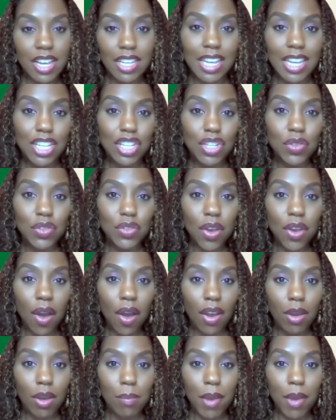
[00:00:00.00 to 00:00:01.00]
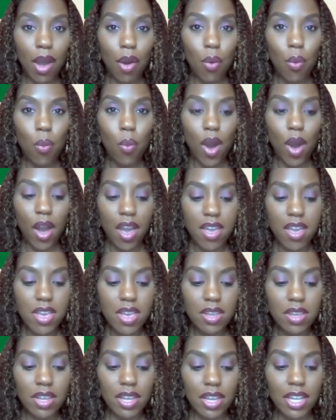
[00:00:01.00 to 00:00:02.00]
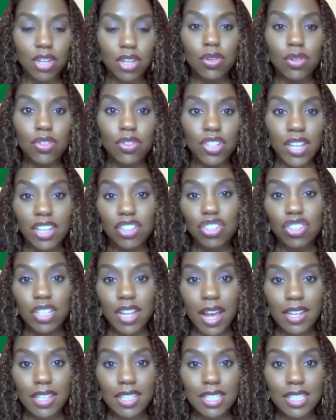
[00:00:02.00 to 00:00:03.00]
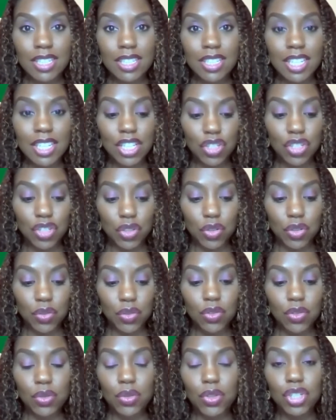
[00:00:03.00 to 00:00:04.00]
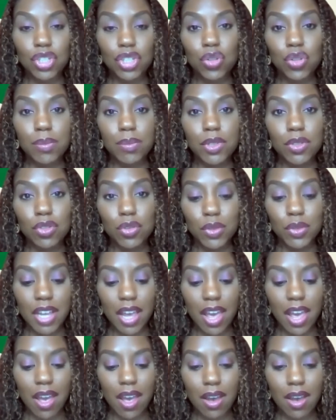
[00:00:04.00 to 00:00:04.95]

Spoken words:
Can you talk about what intersectionality can do to contribute to